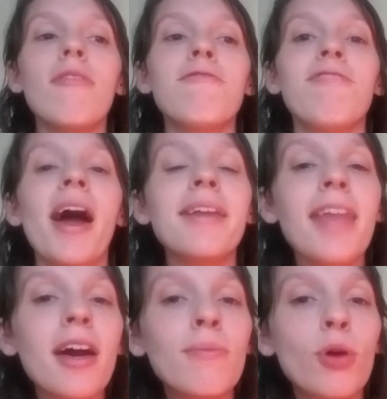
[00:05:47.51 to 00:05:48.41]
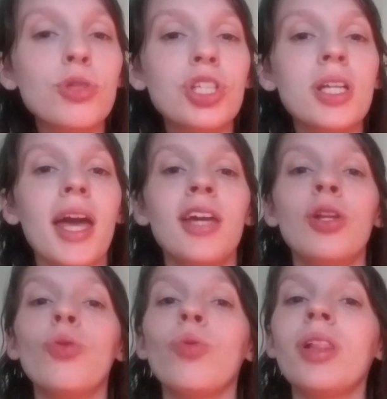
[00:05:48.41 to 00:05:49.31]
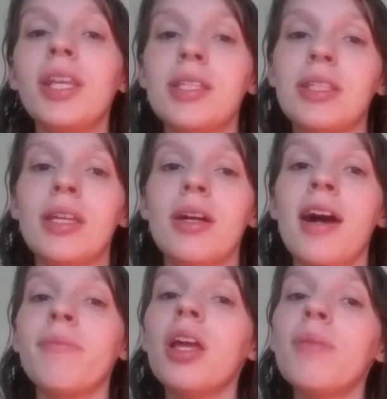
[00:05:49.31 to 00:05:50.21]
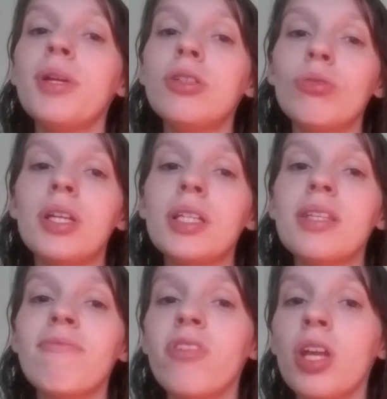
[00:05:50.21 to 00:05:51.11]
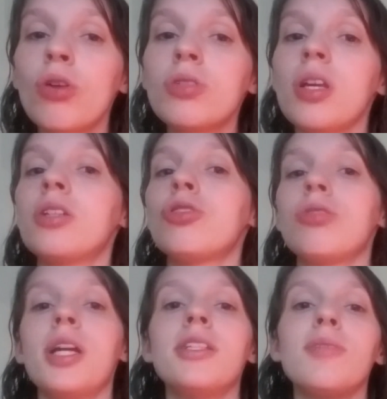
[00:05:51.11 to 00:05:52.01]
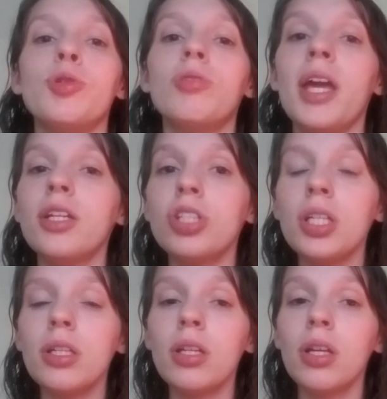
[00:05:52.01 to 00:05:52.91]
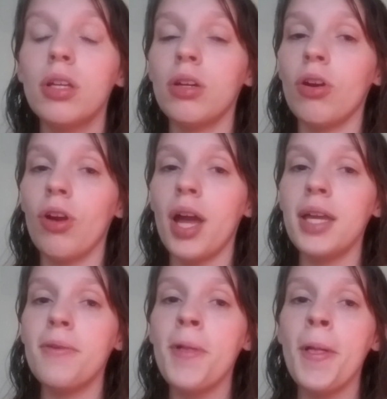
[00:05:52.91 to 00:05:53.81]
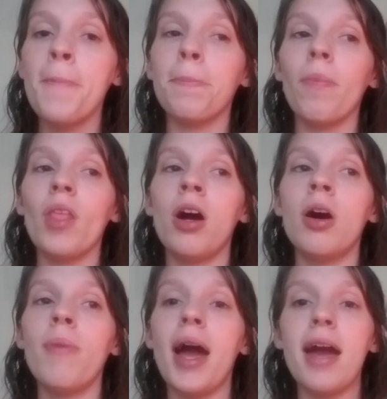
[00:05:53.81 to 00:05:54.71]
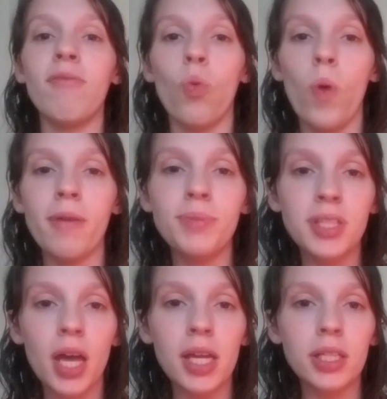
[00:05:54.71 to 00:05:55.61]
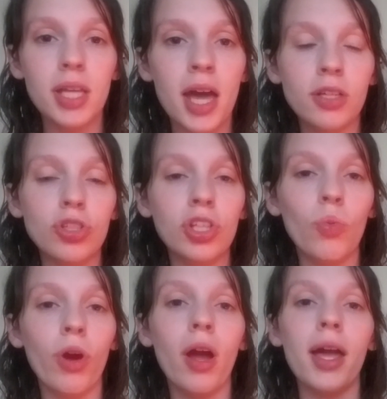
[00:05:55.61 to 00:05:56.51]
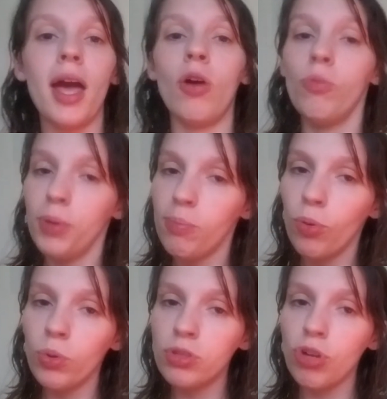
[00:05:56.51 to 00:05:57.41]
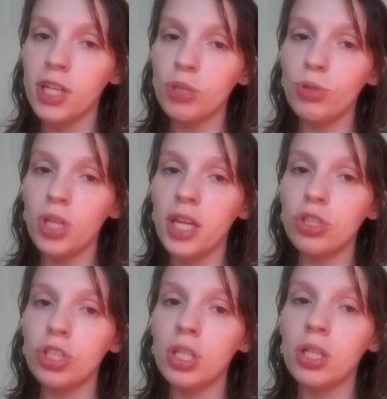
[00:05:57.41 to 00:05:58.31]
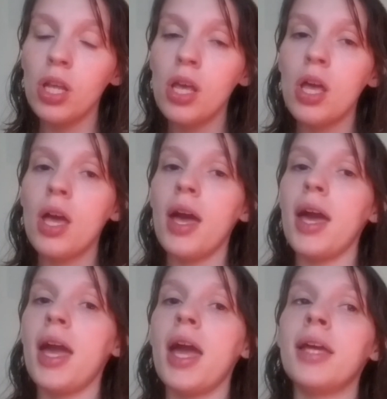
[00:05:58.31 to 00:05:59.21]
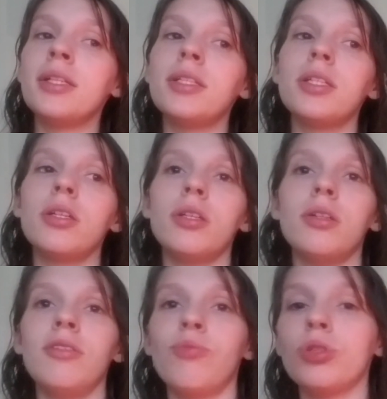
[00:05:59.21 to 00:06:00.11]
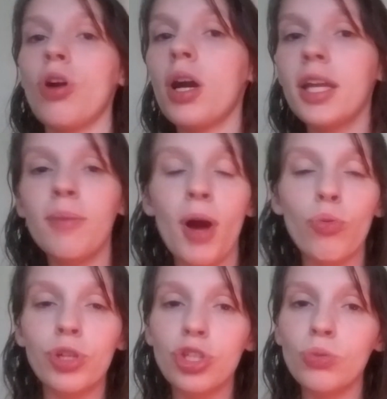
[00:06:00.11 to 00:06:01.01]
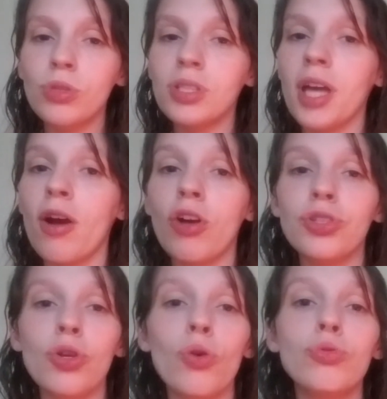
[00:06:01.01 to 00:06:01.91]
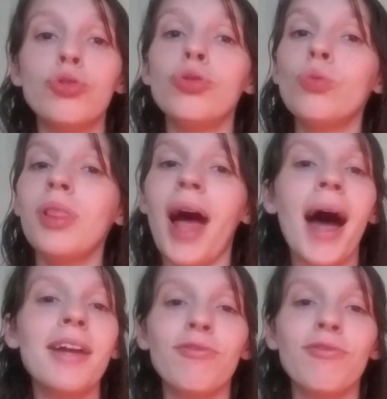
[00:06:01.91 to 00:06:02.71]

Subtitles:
find that emotion and release it. I'm going to be doing some videos on transmutation, all right? I have a website actually where I help people with transmutation. And if we're talking about rituals, I also do live